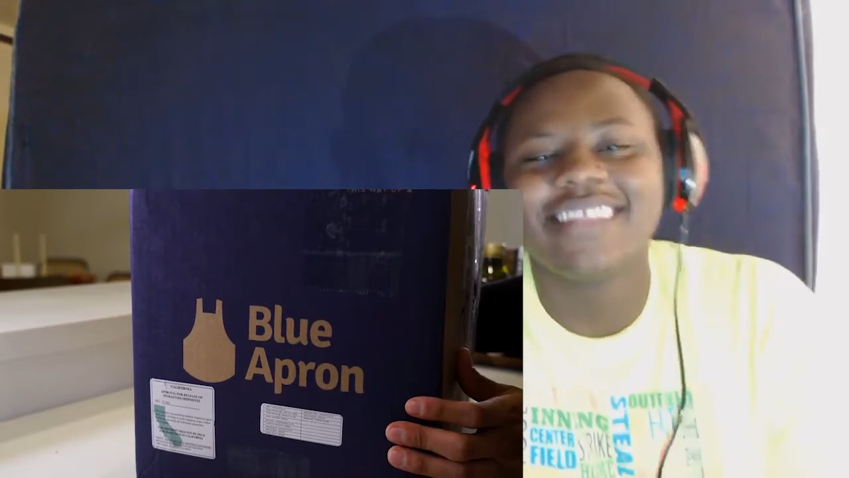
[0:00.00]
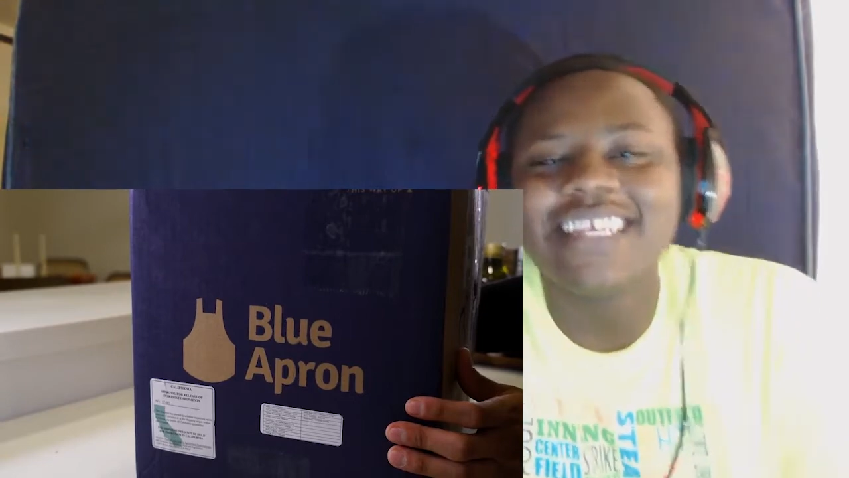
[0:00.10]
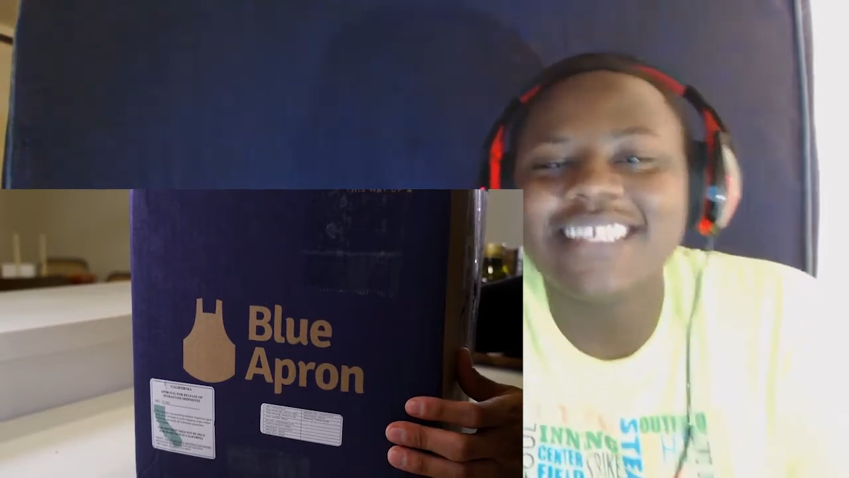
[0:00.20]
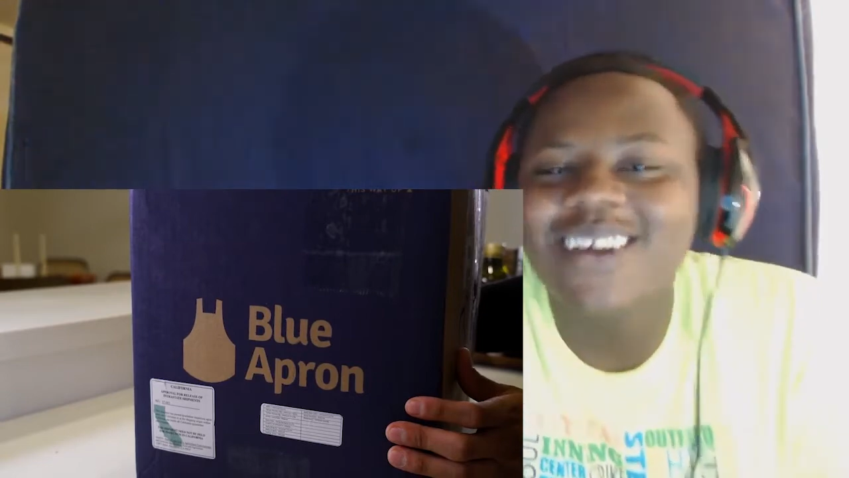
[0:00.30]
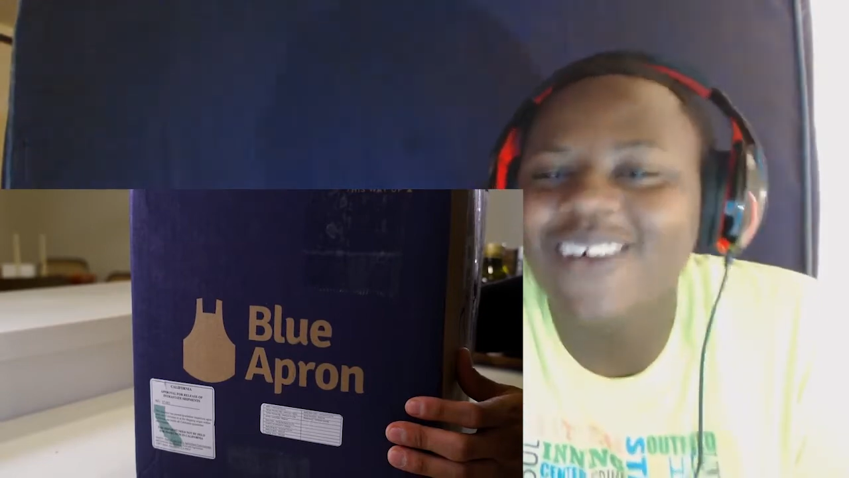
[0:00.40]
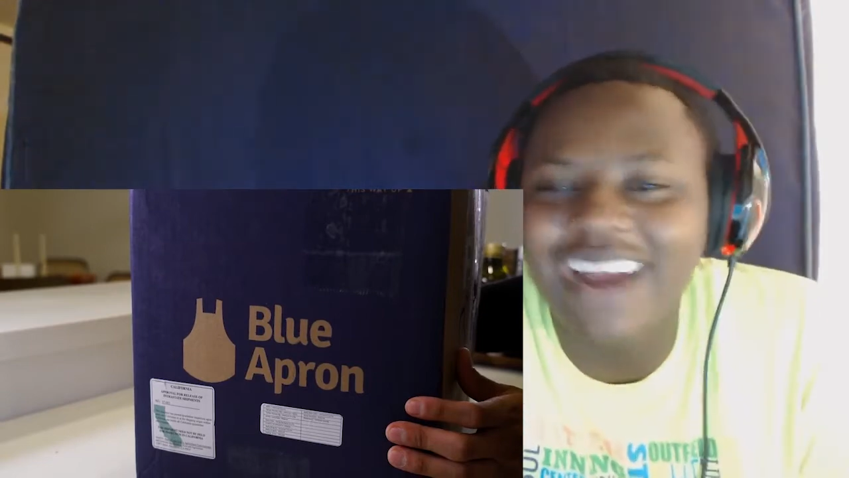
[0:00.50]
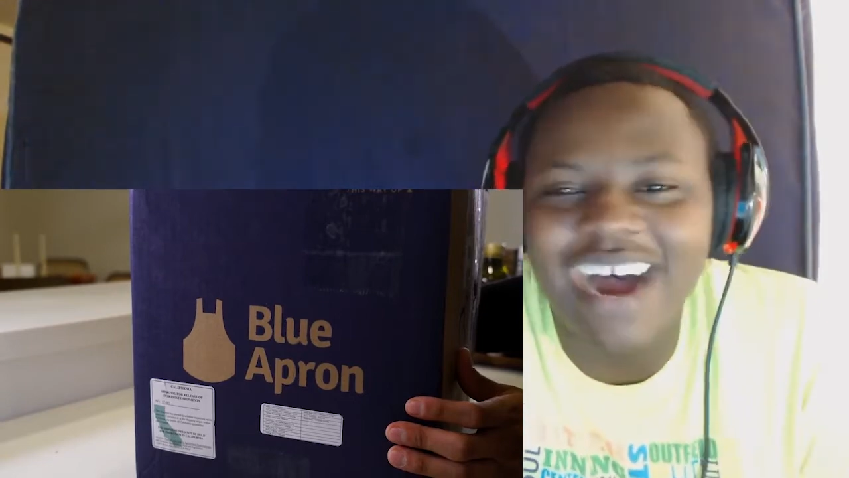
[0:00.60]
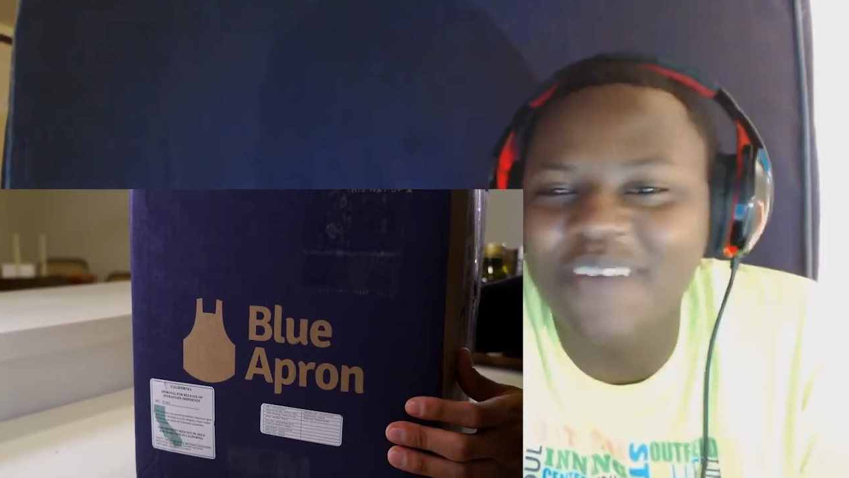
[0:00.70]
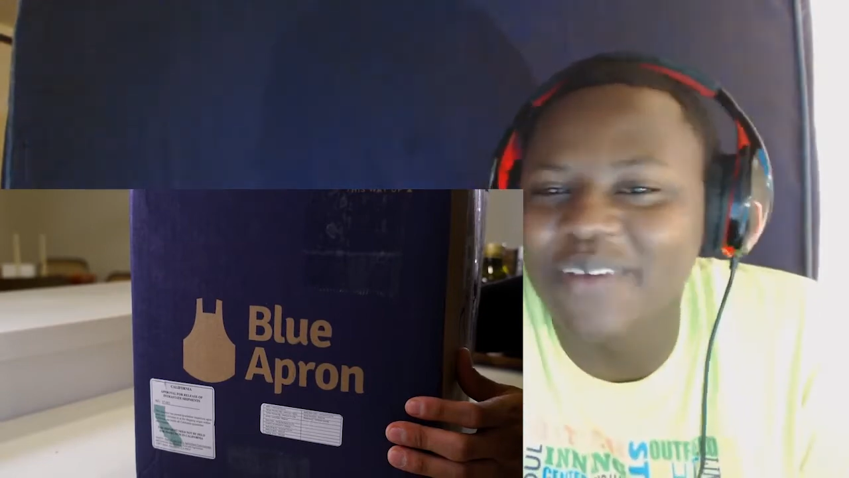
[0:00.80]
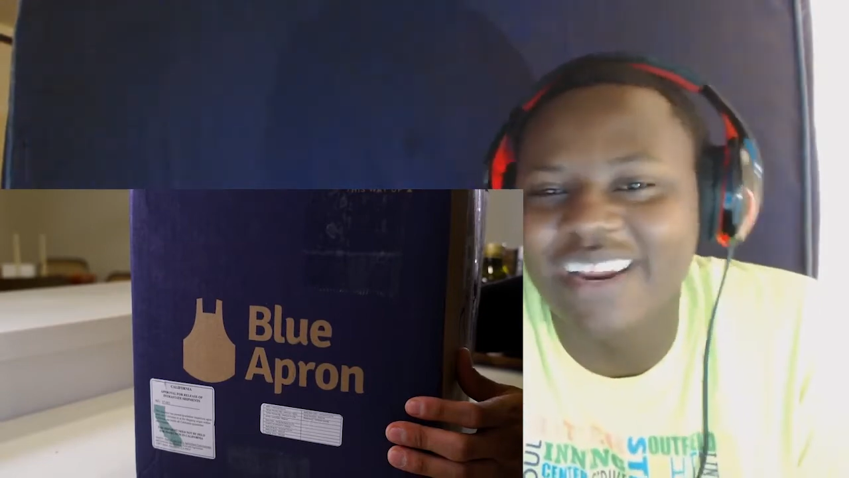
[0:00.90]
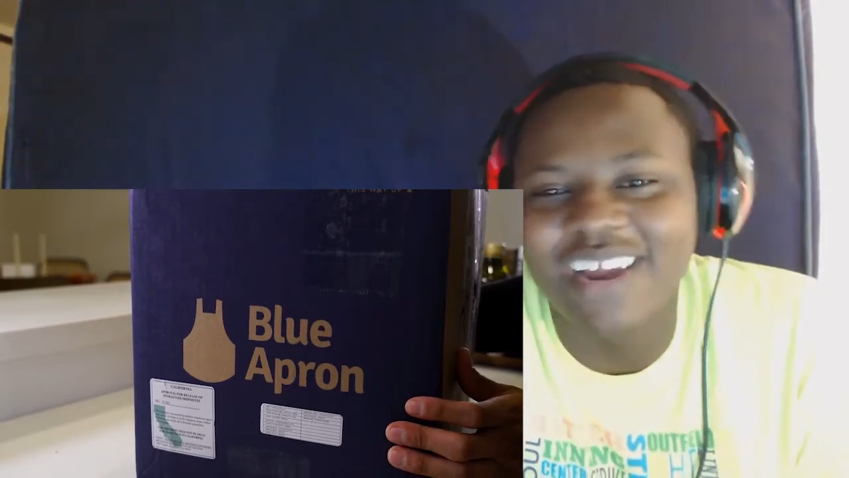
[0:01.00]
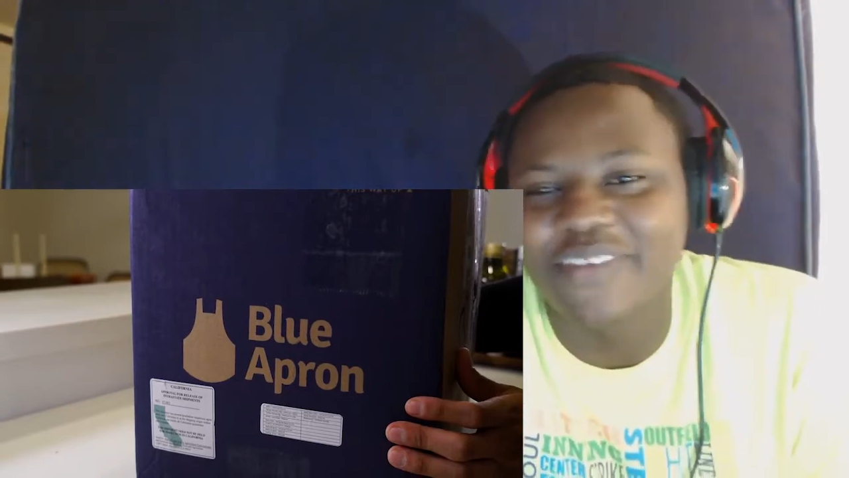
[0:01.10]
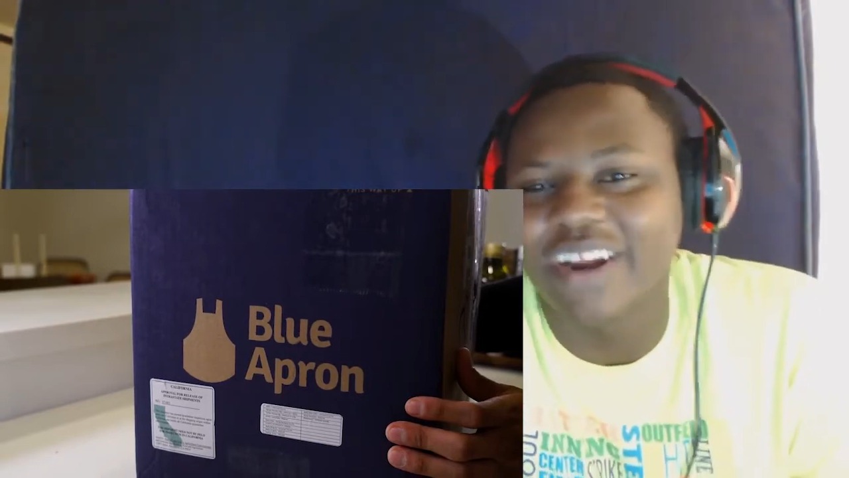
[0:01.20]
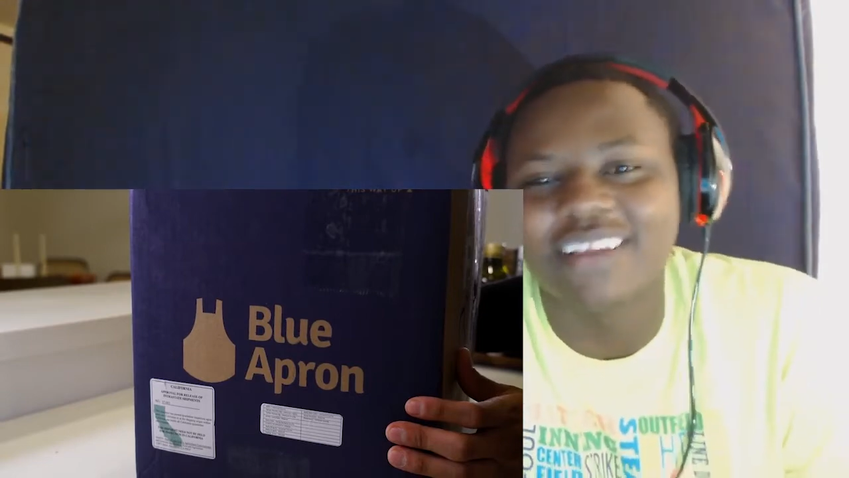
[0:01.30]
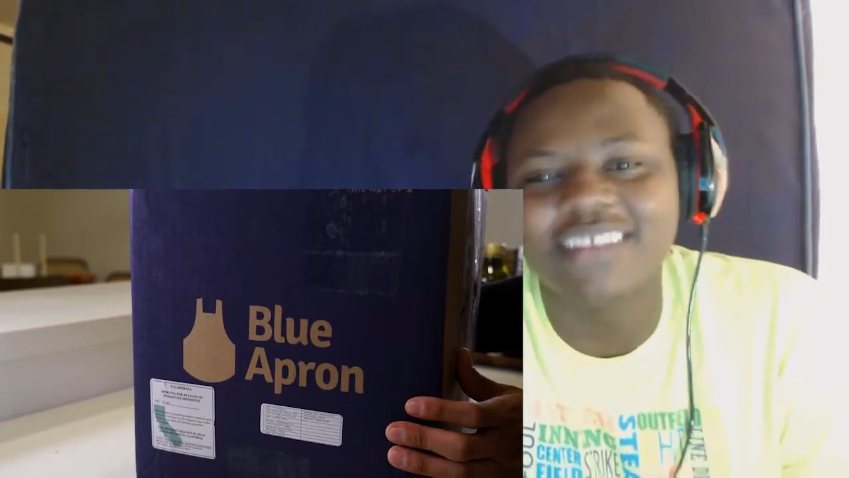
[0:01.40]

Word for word: This is not going to happen in Africa.